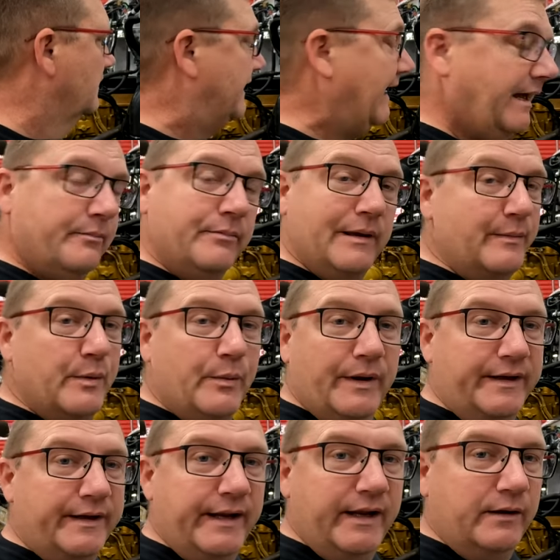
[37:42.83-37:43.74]
Yeah, maybe
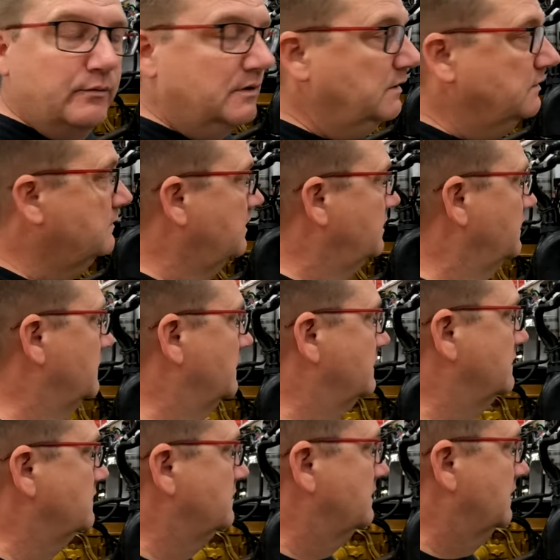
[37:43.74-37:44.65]
one day
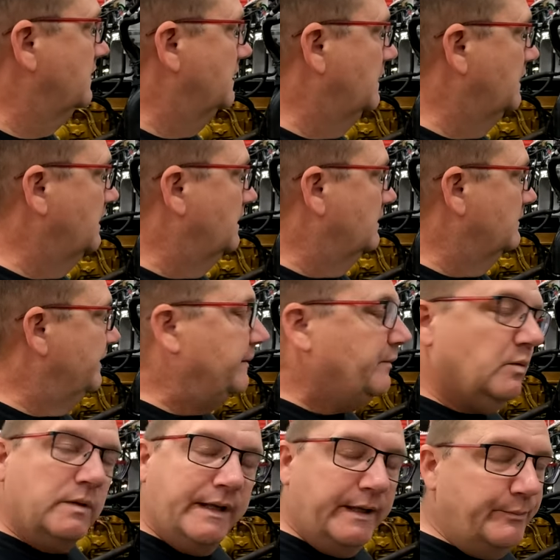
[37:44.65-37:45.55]

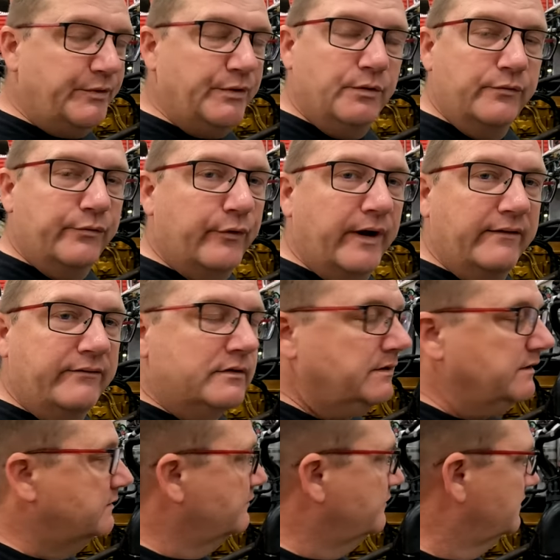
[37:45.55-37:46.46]
maybe we'll keep Duke
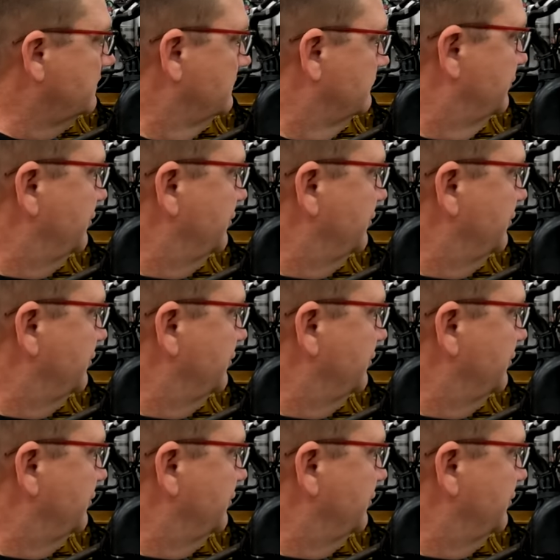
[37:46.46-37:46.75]
forever and we'll